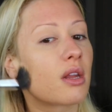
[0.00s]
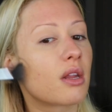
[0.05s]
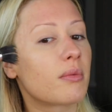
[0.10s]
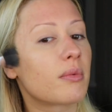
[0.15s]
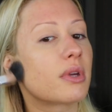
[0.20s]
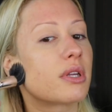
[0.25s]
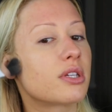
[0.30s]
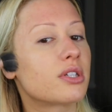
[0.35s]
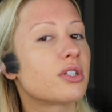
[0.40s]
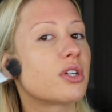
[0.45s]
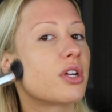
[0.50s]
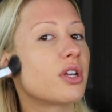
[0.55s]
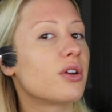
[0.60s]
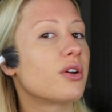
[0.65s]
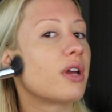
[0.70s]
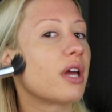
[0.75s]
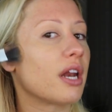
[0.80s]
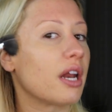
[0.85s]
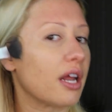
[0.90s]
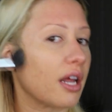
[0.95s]
Make sure
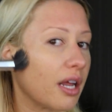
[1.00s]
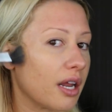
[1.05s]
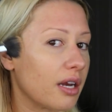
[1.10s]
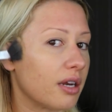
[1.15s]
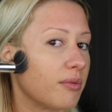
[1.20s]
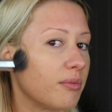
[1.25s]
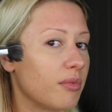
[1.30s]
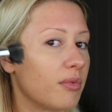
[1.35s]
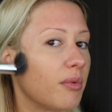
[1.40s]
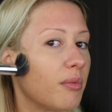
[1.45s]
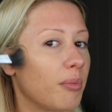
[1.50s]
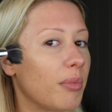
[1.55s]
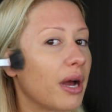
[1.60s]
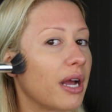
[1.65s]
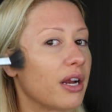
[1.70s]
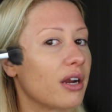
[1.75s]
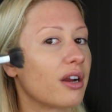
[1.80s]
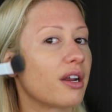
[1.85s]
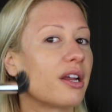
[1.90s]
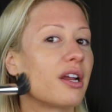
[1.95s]
you get it in by your